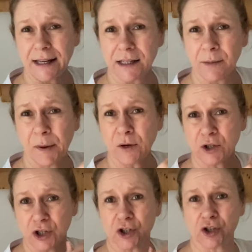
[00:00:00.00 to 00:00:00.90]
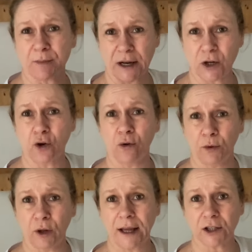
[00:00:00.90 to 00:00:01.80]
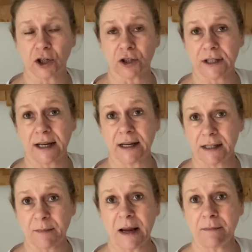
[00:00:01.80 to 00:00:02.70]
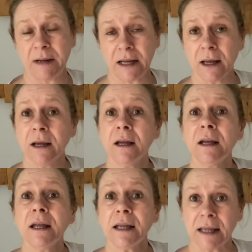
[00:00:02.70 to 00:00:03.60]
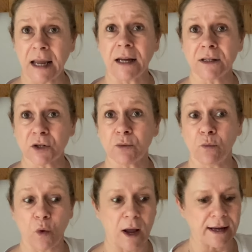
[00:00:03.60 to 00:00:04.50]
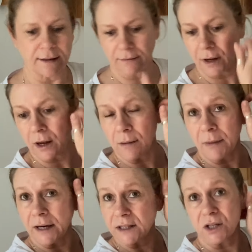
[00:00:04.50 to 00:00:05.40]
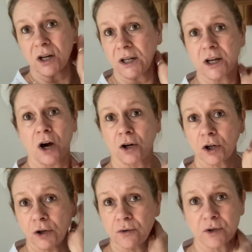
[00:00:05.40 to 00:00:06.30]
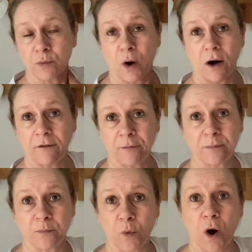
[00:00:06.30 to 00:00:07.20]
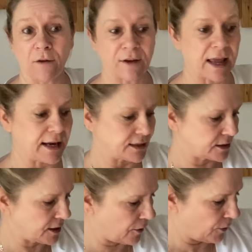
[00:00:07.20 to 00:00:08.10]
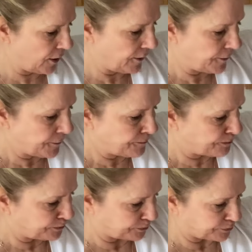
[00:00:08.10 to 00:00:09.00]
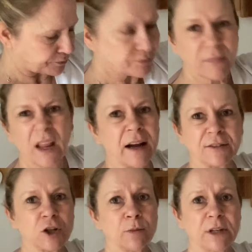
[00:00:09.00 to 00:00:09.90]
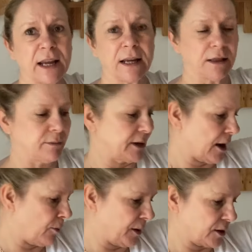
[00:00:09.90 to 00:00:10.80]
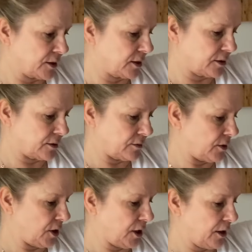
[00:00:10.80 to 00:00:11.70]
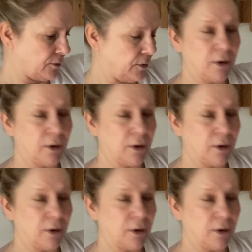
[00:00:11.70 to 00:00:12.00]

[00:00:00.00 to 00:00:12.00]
as opposed to just my normal HRT, and it's made me gain some weight, and I certainly can't lose what I've gained. So I've stopped taking them now because, you know,